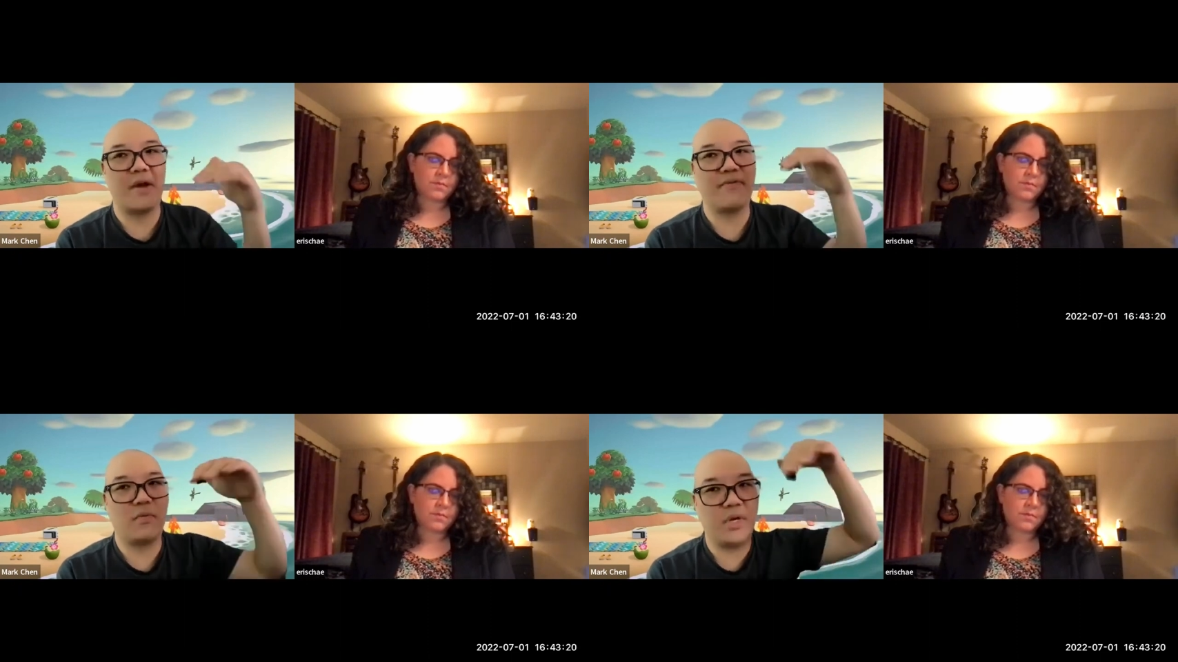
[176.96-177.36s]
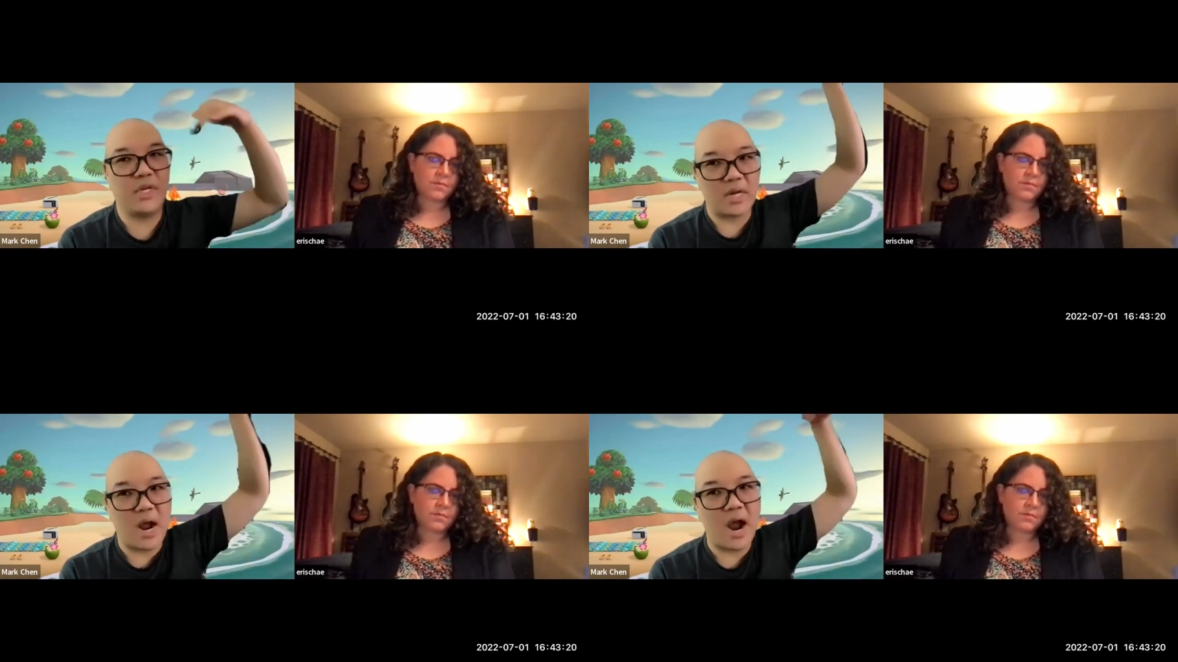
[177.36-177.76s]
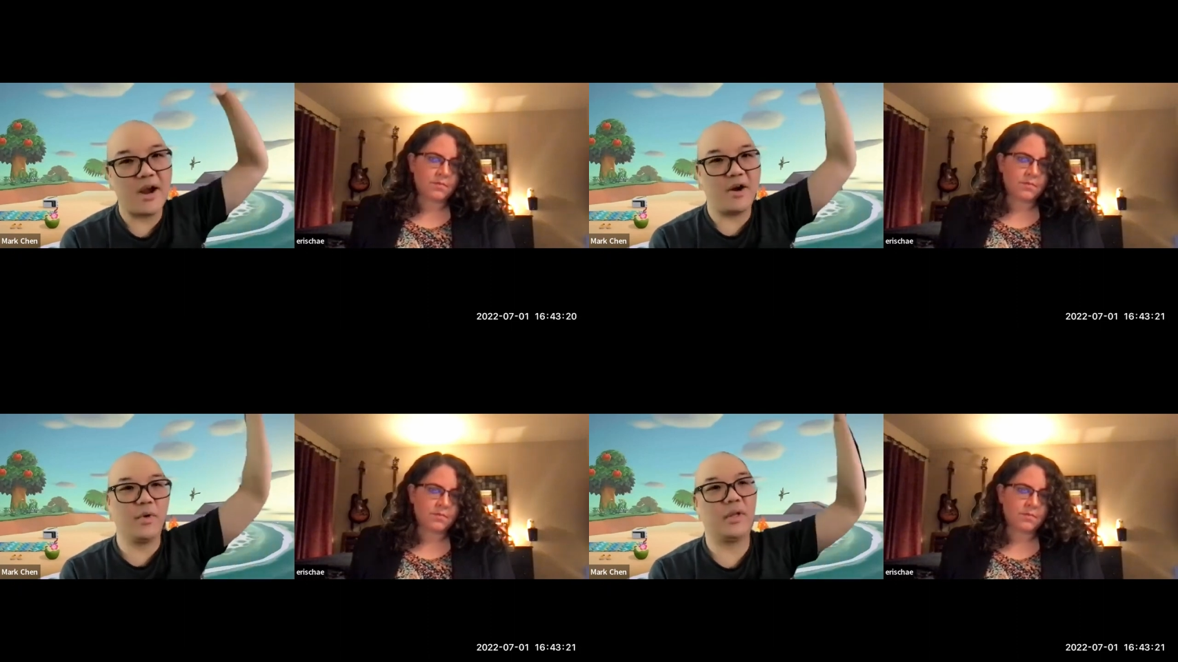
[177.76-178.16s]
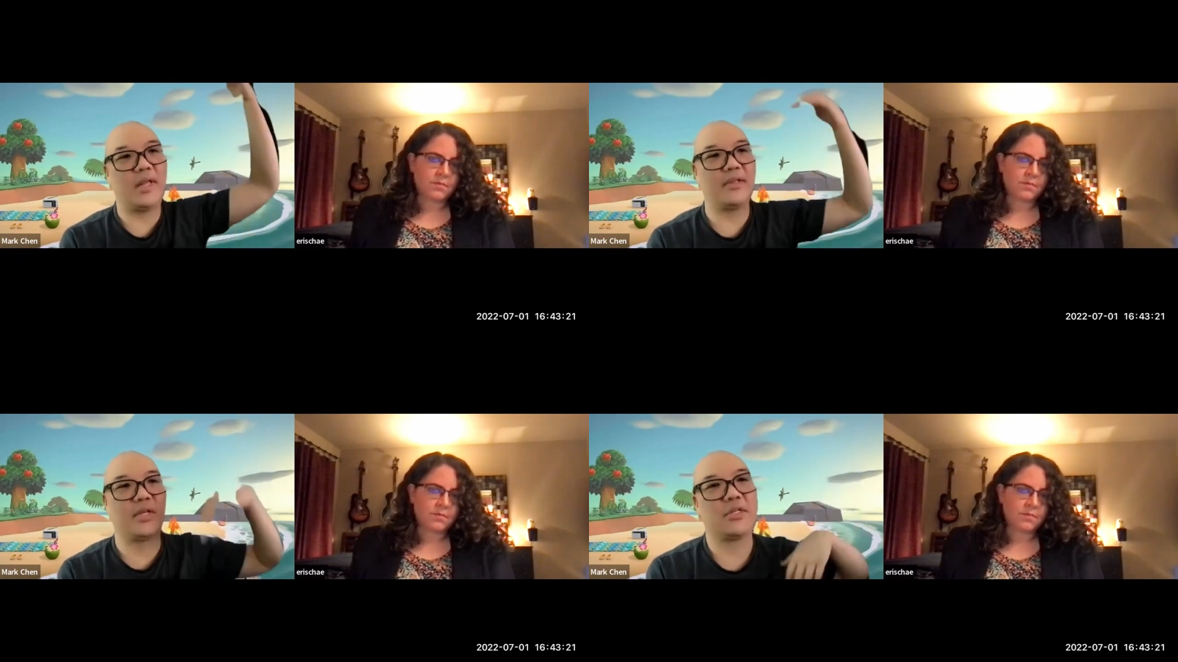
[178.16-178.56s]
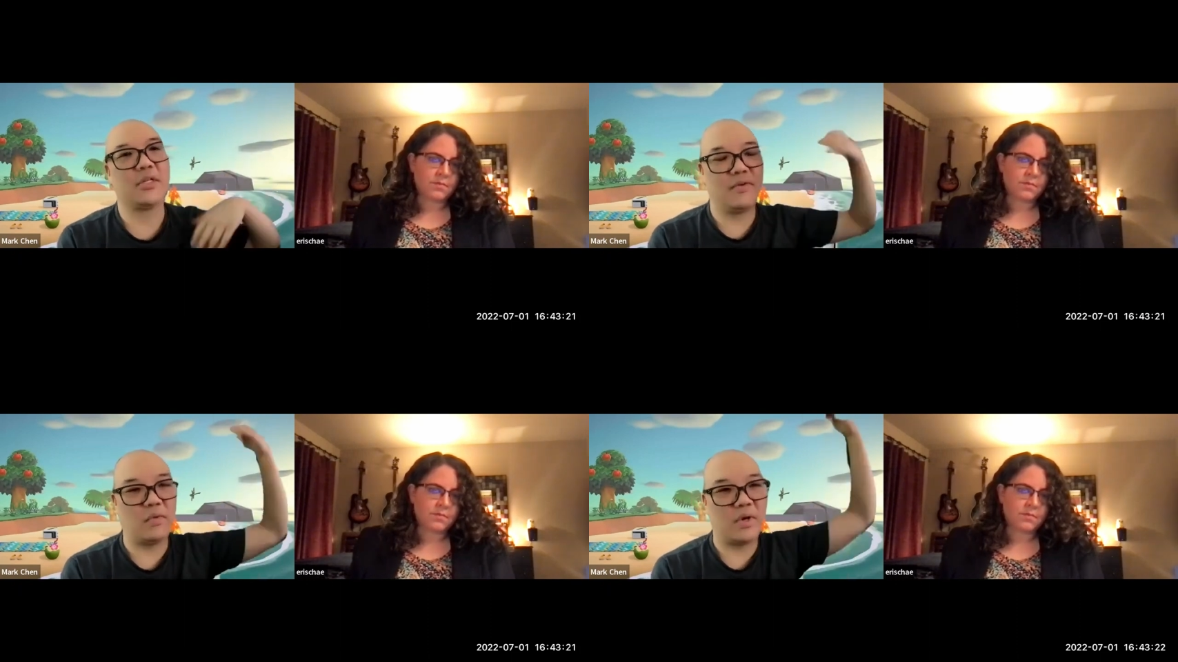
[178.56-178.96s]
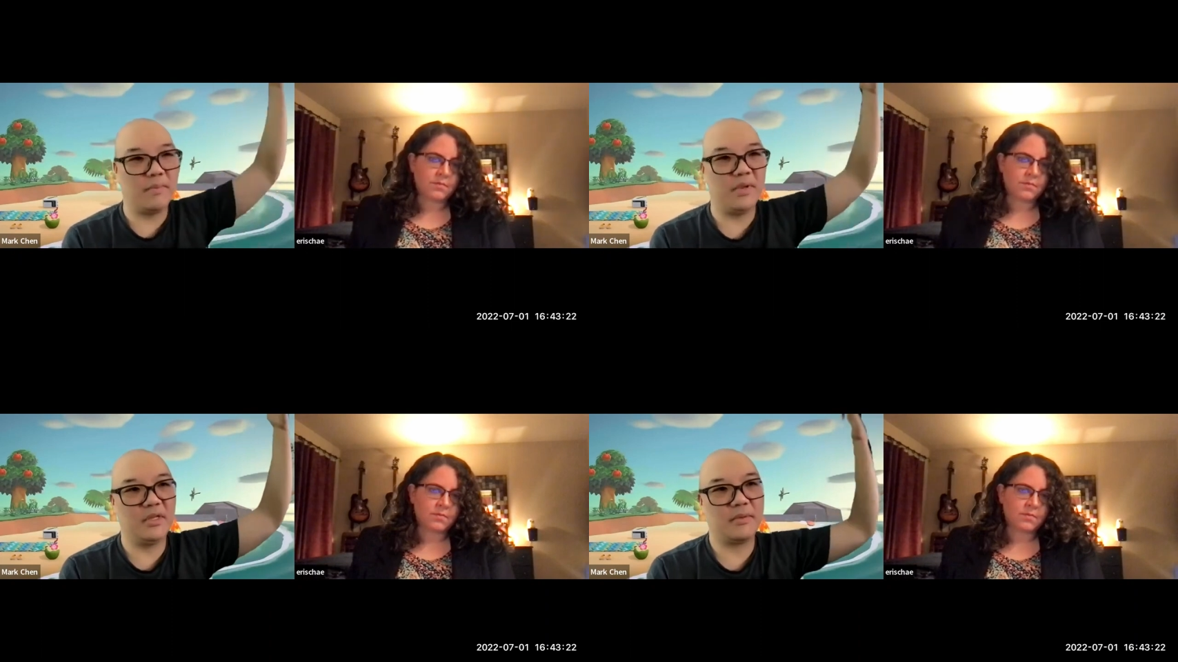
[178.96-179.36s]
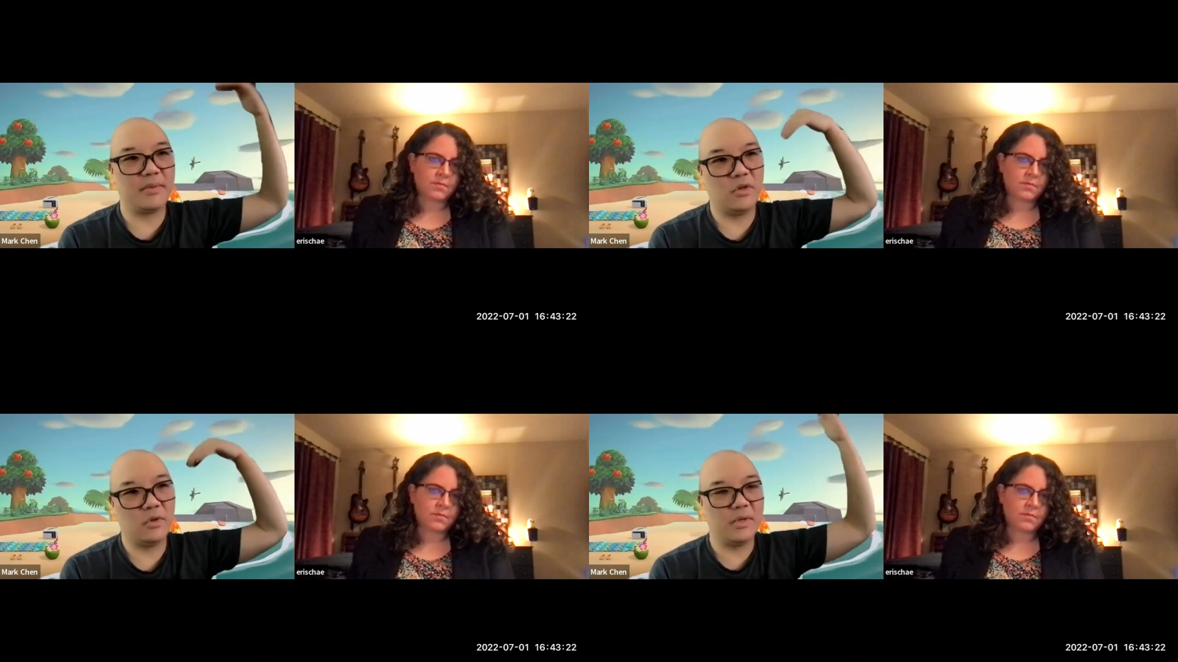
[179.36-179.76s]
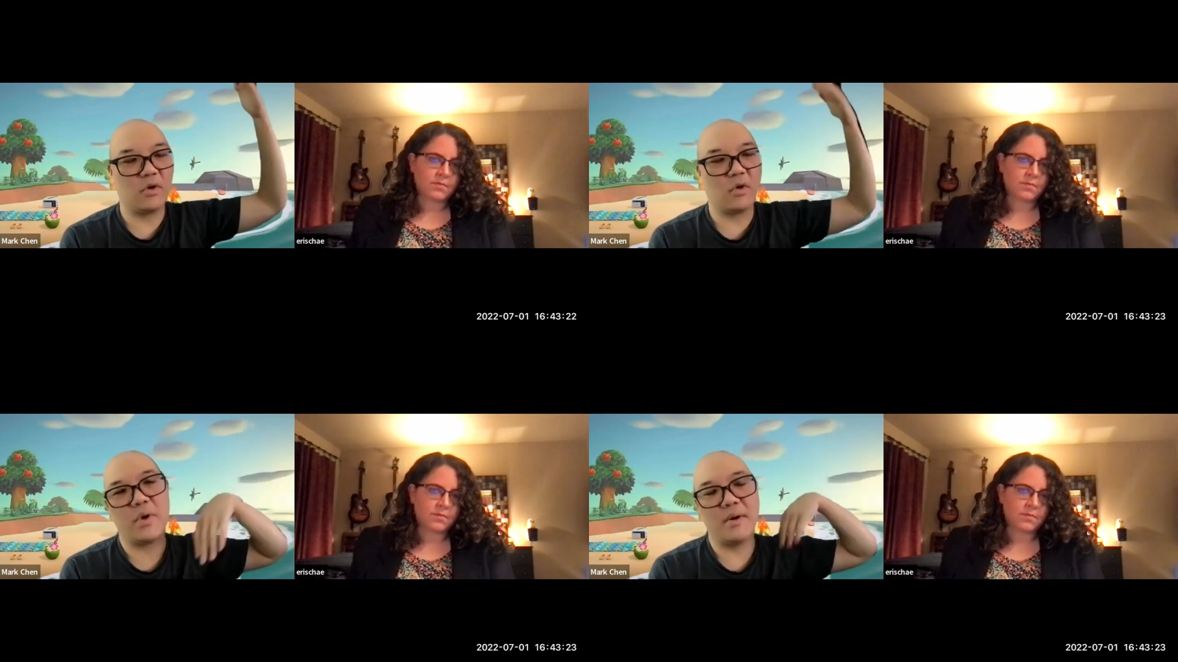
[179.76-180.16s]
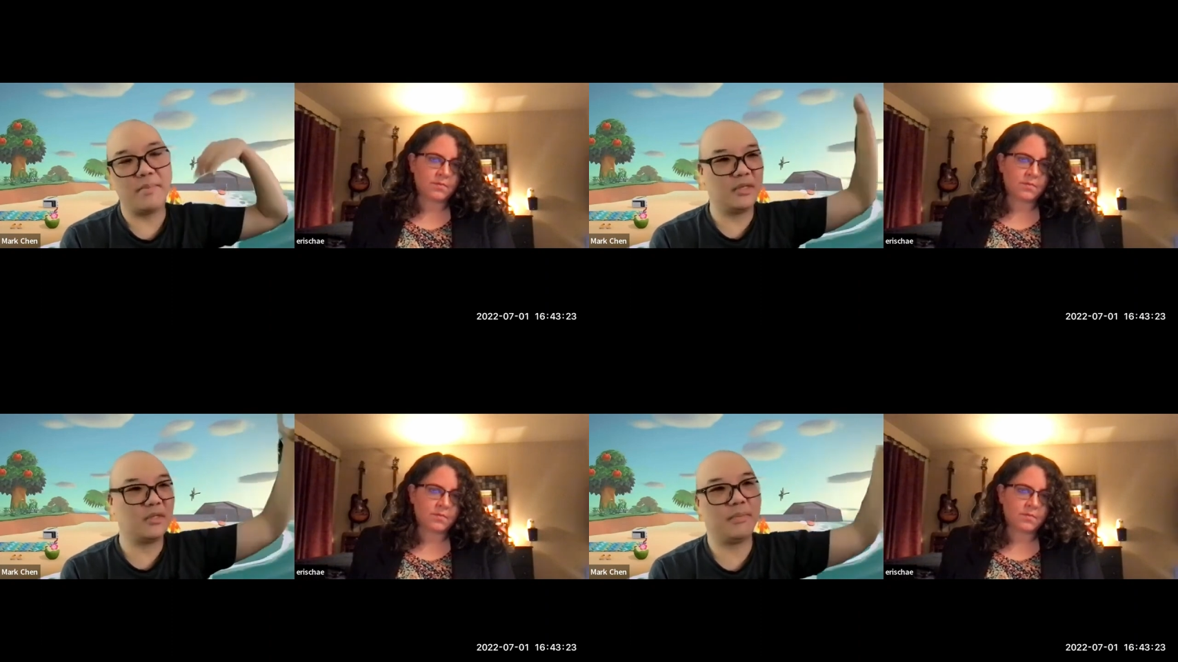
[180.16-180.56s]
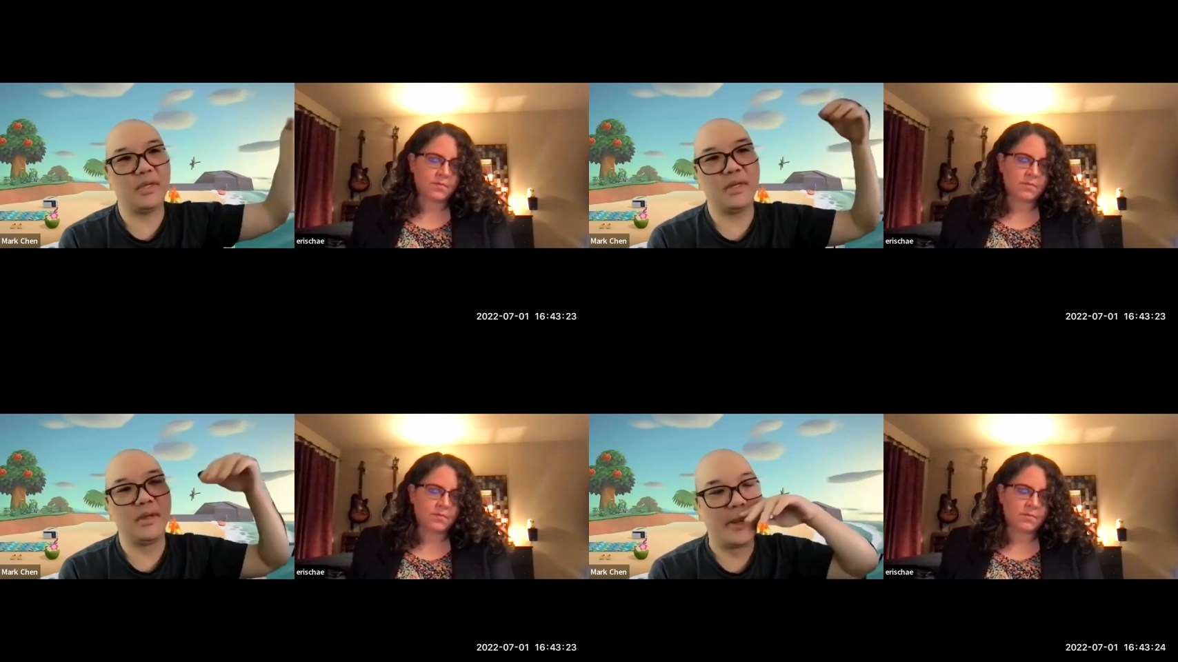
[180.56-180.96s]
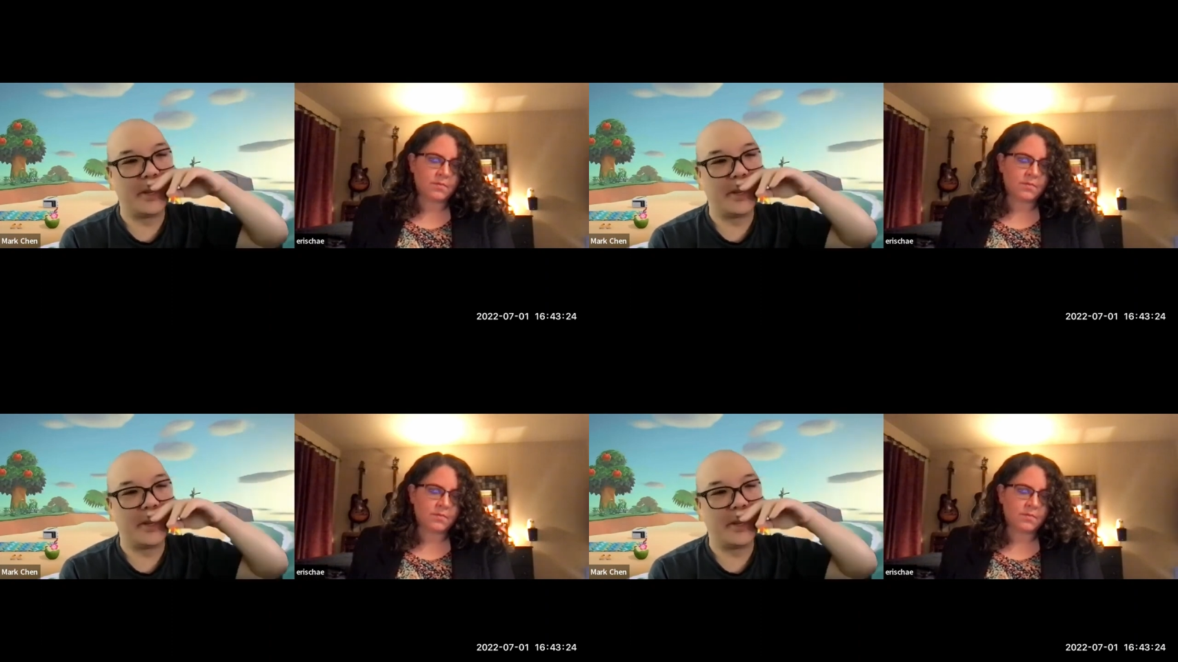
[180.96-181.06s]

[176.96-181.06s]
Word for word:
Speaker 1: haven't reached a higher realization of what it means to be human, or what it means to be